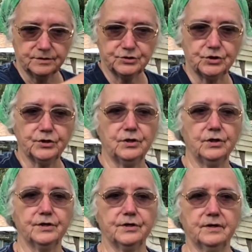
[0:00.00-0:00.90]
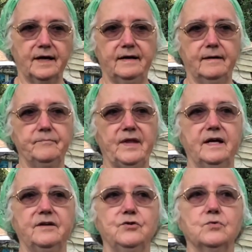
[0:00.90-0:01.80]
circular,
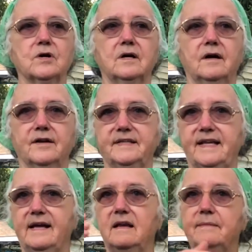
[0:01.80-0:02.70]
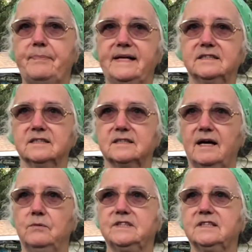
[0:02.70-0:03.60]
and you are on a daily basis,
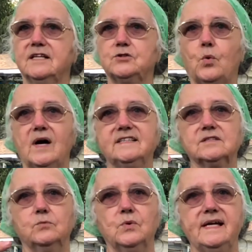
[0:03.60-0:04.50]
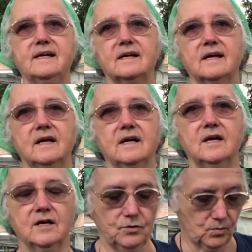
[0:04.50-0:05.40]
I would say twice a week,
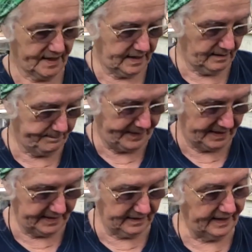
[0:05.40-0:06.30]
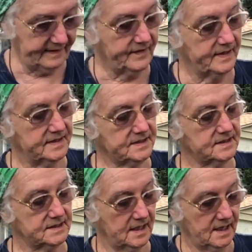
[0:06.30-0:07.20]
you want to get a bucket like
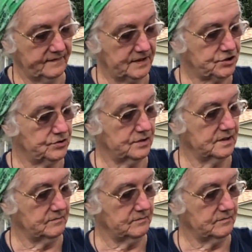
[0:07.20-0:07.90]
this that you can